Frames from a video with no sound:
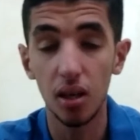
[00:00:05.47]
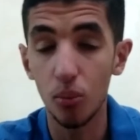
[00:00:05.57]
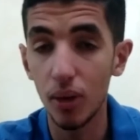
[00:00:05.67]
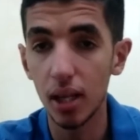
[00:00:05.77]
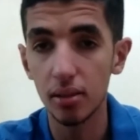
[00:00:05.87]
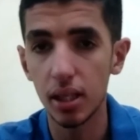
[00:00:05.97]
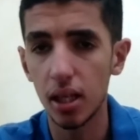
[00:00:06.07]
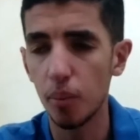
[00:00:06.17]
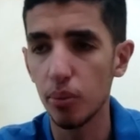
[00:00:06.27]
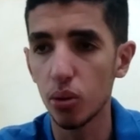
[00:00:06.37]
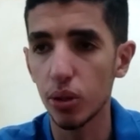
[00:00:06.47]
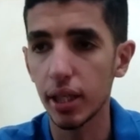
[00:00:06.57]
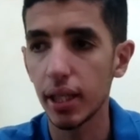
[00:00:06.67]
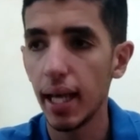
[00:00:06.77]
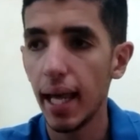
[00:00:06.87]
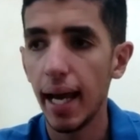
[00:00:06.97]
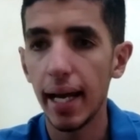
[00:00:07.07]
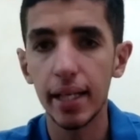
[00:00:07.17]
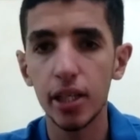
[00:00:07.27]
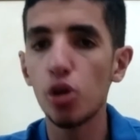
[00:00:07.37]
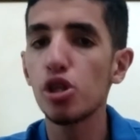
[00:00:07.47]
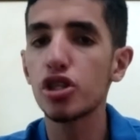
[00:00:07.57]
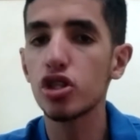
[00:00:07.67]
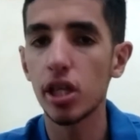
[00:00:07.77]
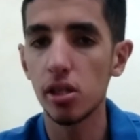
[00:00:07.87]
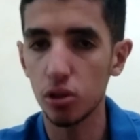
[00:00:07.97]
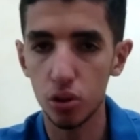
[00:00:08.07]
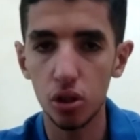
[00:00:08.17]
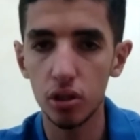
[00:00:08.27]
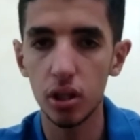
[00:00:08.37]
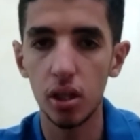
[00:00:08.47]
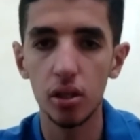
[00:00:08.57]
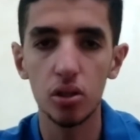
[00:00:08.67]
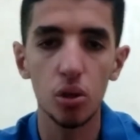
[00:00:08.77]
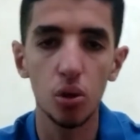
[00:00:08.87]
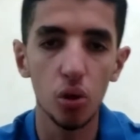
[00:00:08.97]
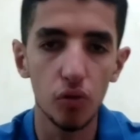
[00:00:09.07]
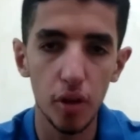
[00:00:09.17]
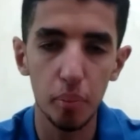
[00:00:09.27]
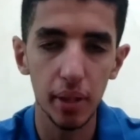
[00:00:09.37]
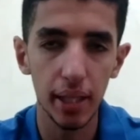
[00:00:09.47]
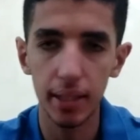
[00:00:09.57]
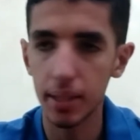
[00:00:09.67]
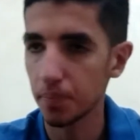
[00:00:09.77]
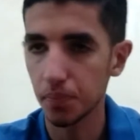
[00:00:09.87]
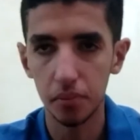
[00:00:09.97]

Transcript: a while not uploading, and I know this channel's content is all over the place,